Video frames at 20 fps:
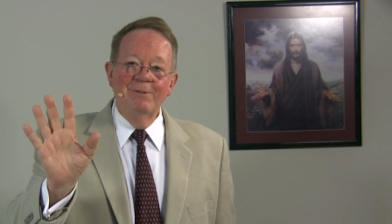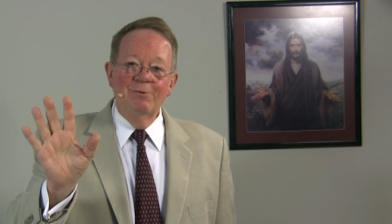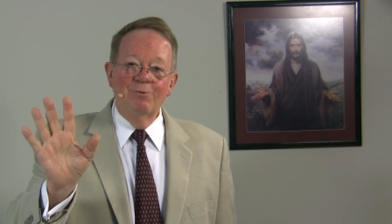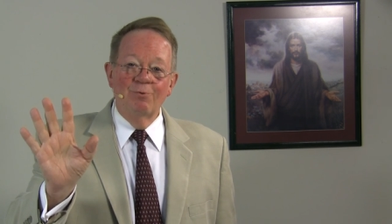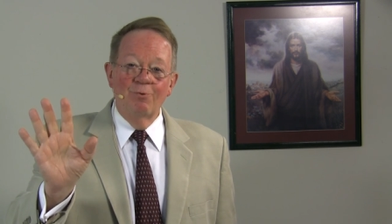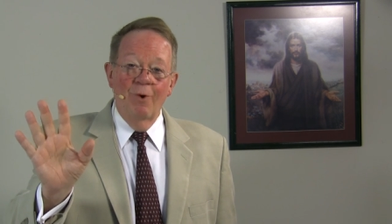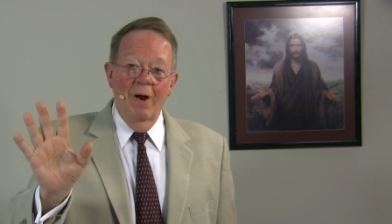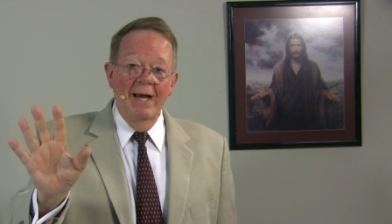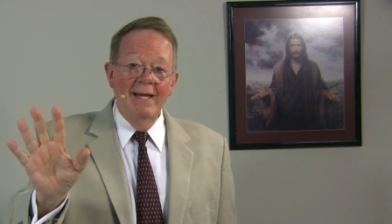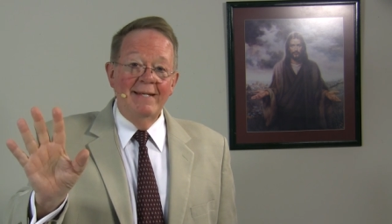
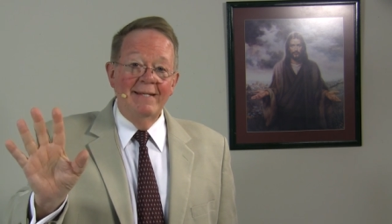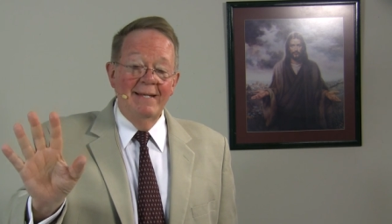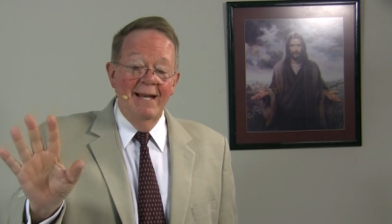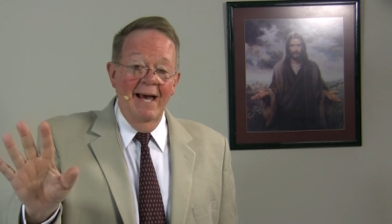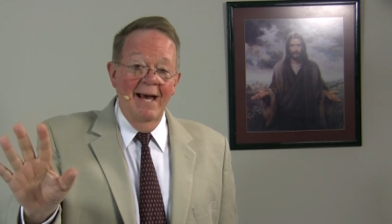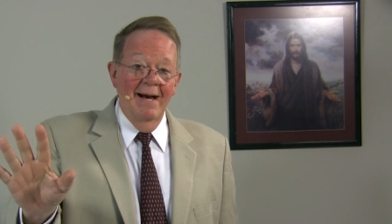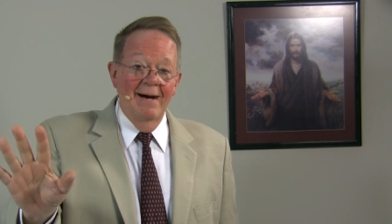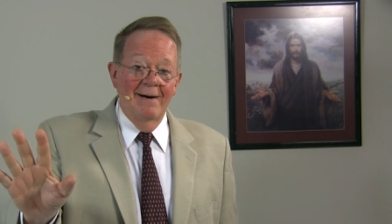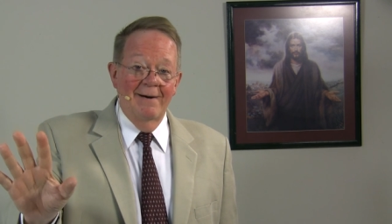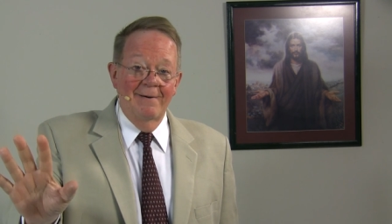right
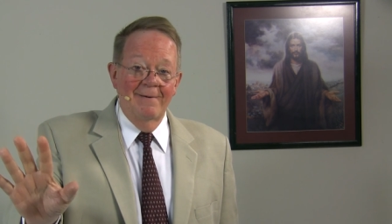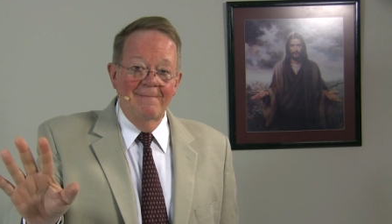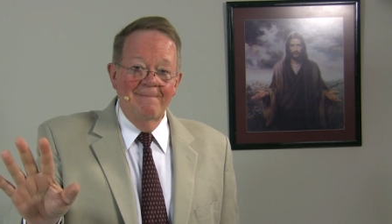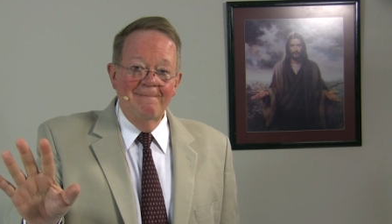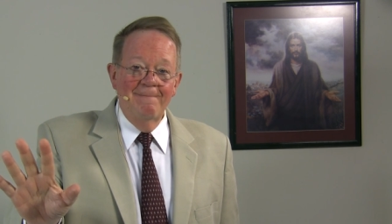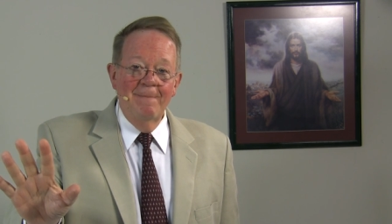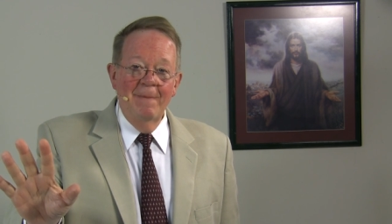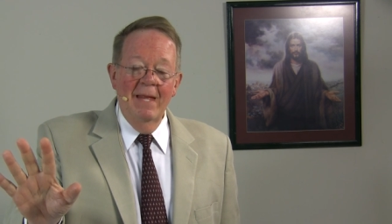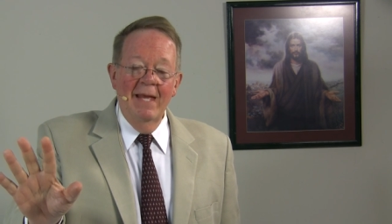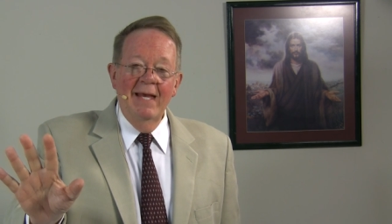now
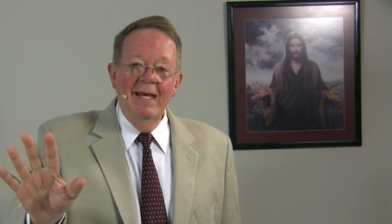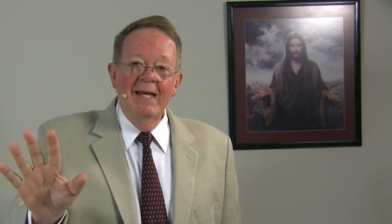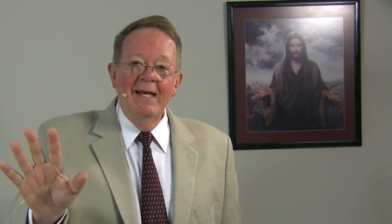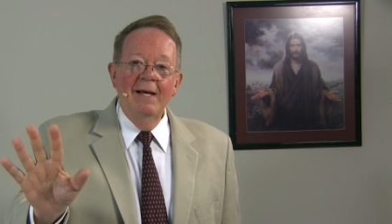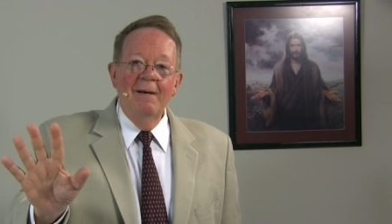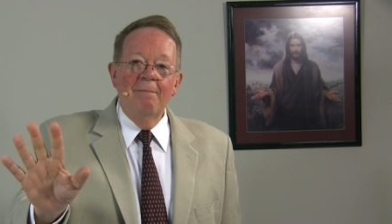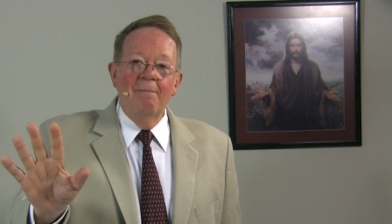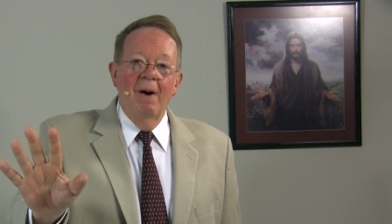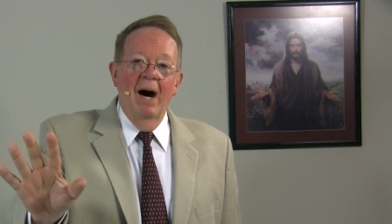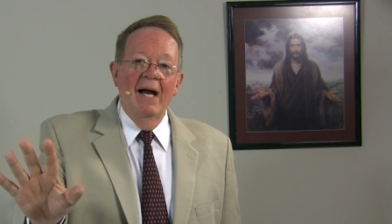
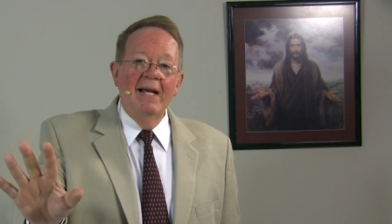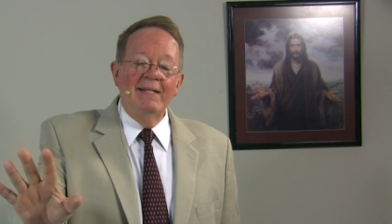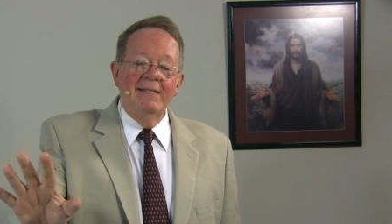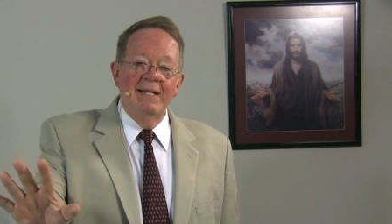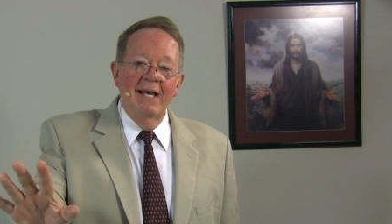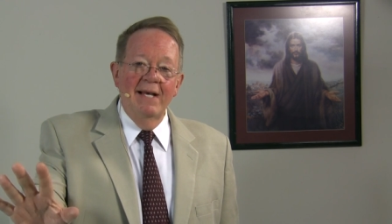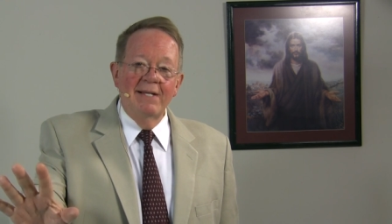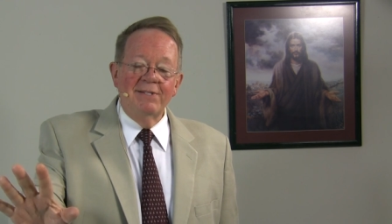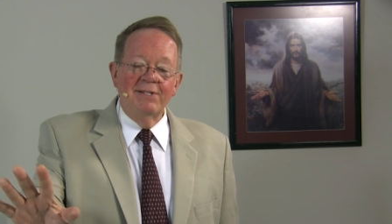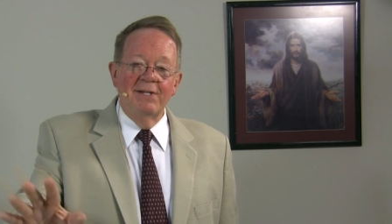my
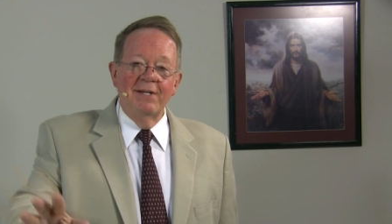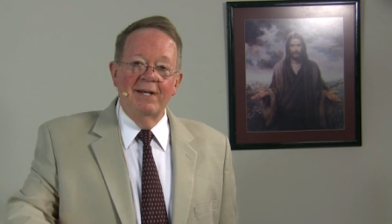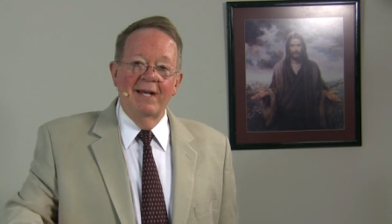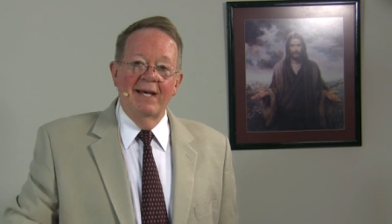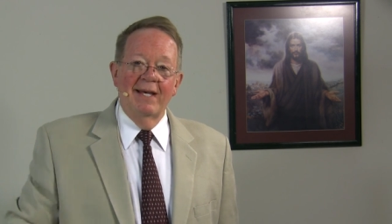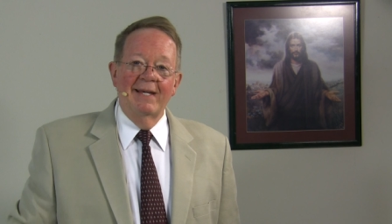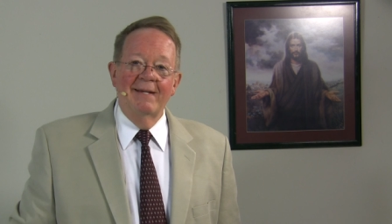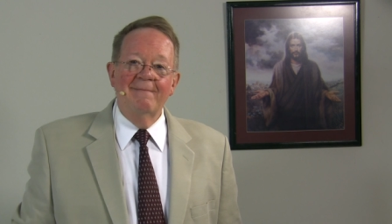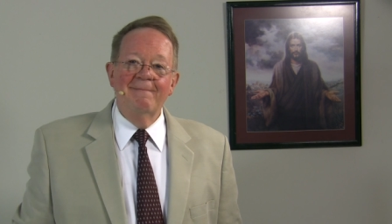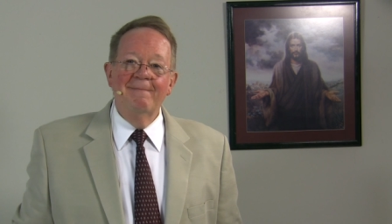
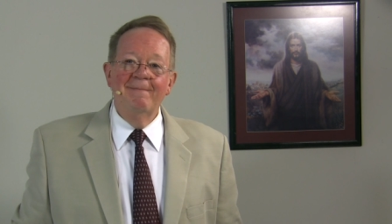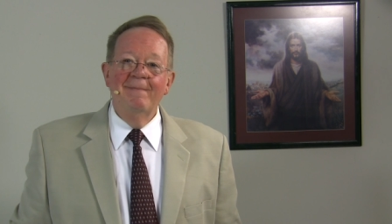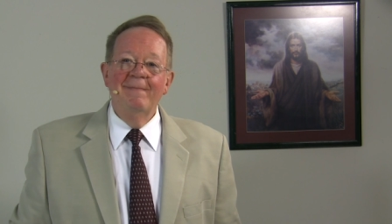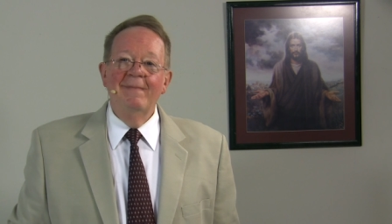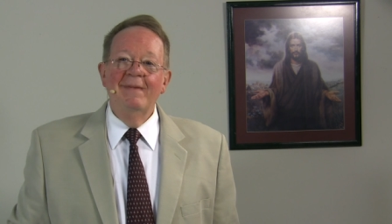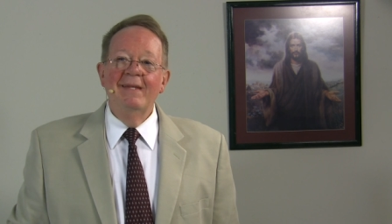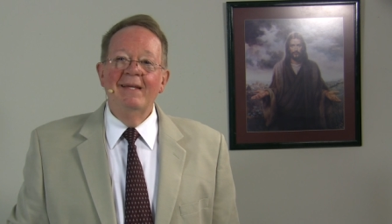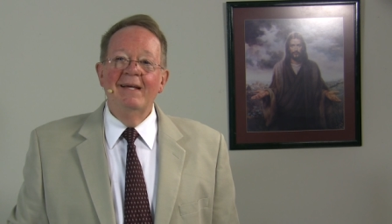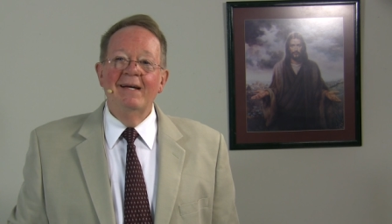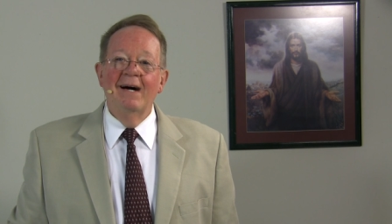destiny
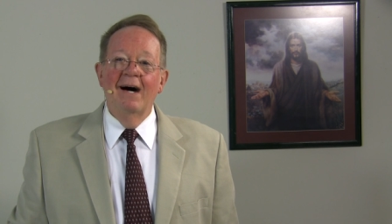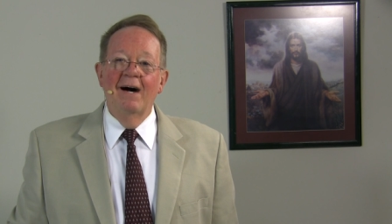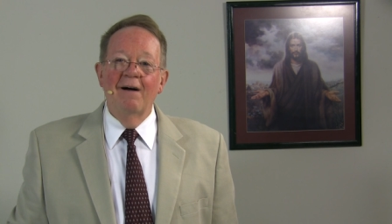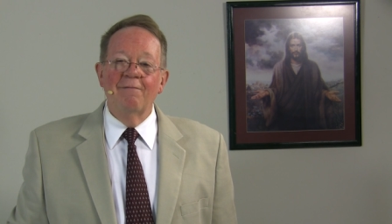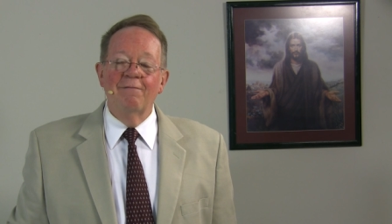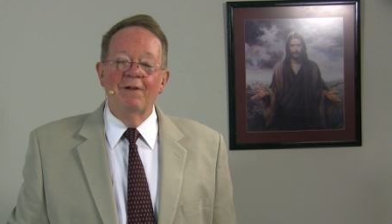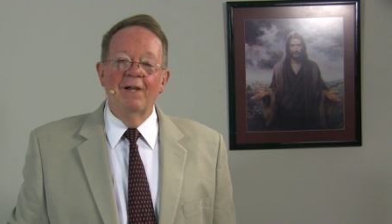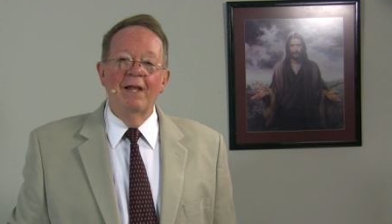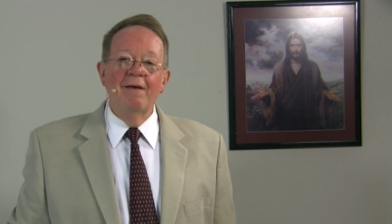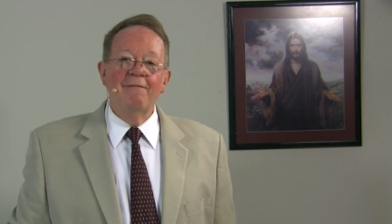
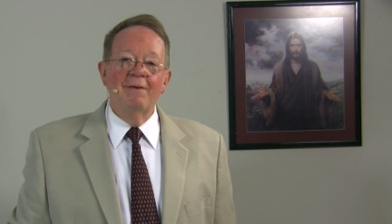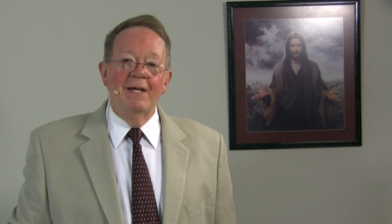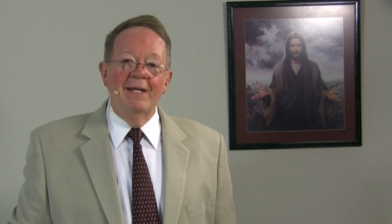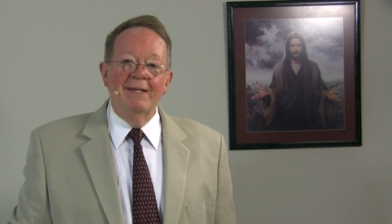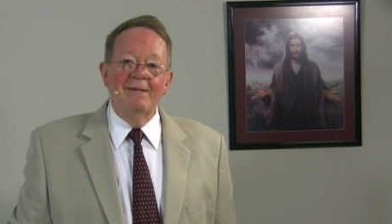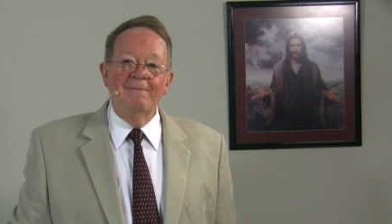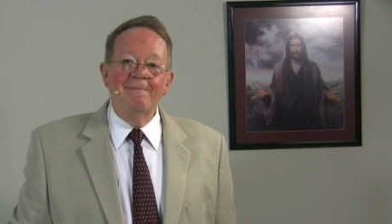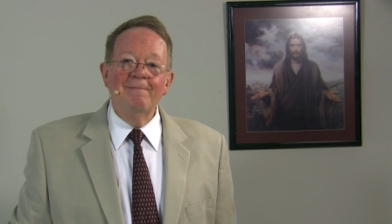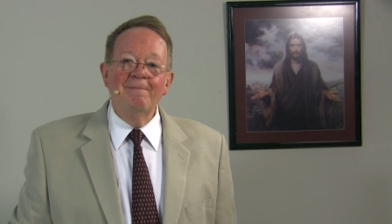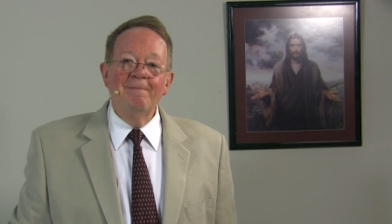of
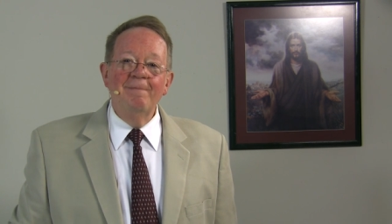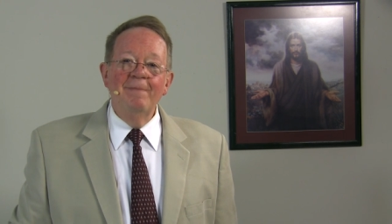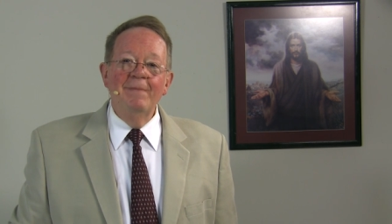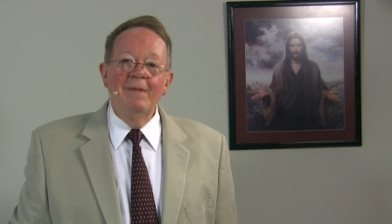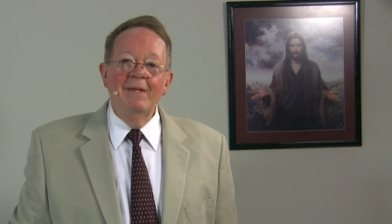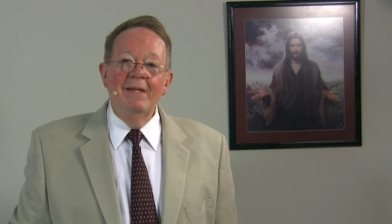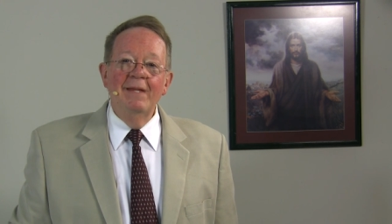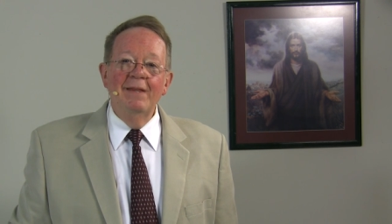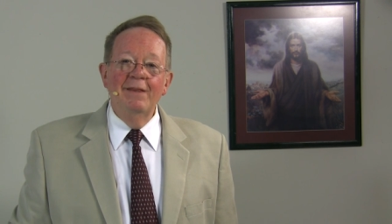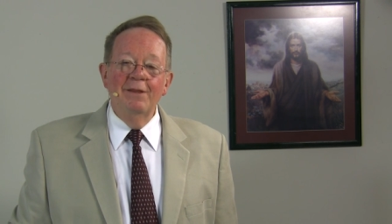living
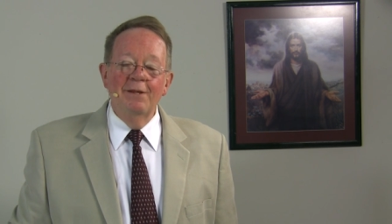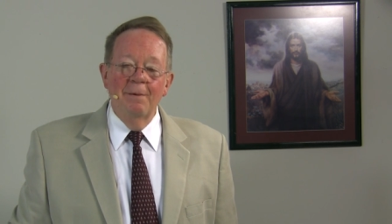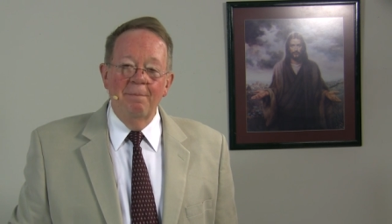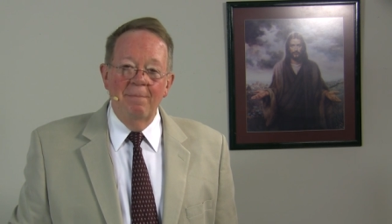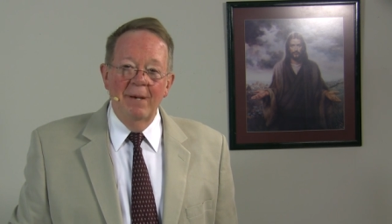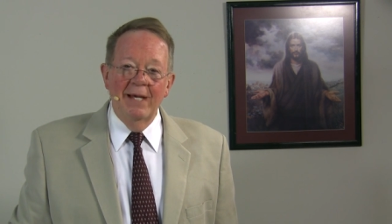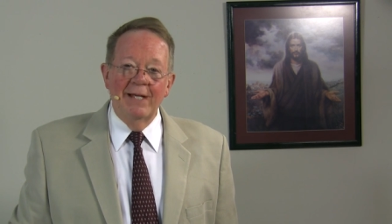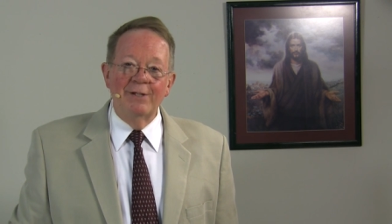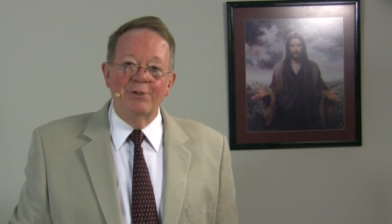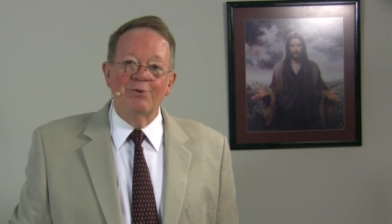the
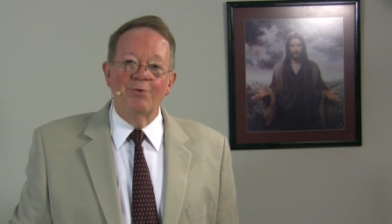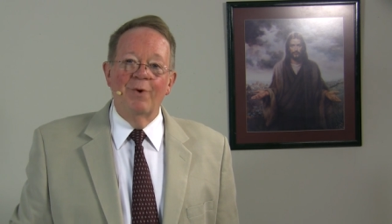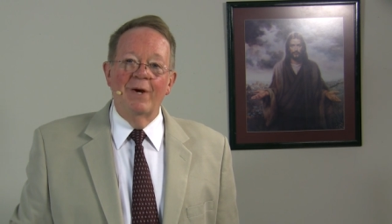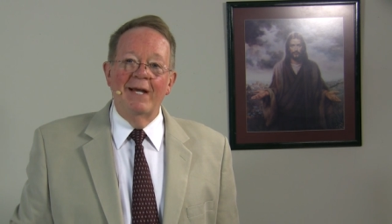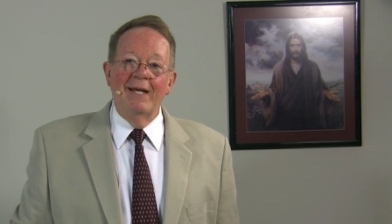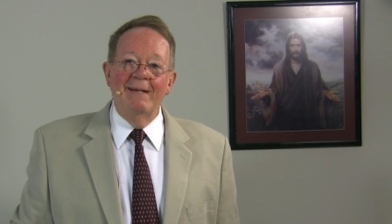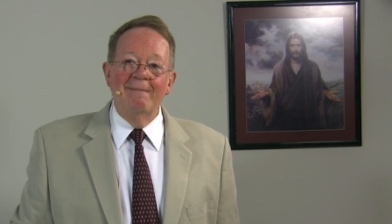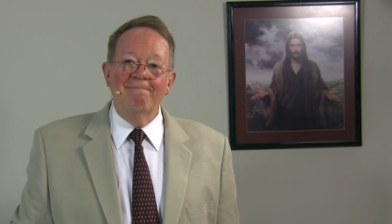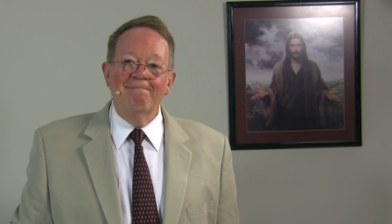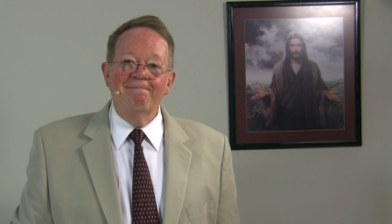big
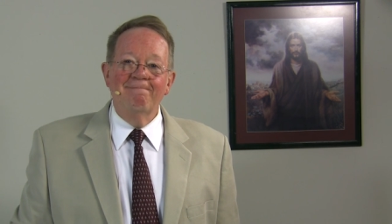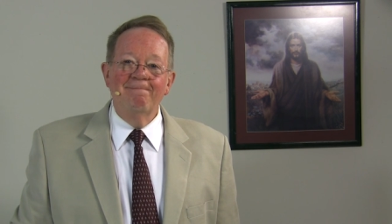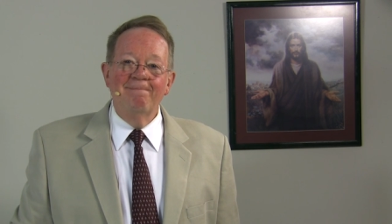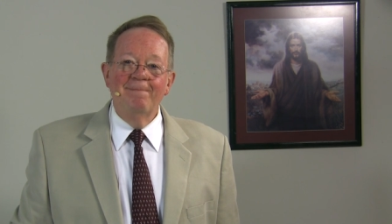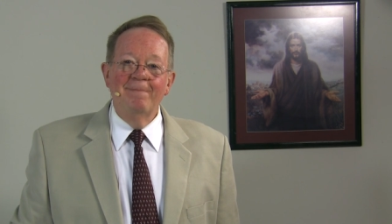dream.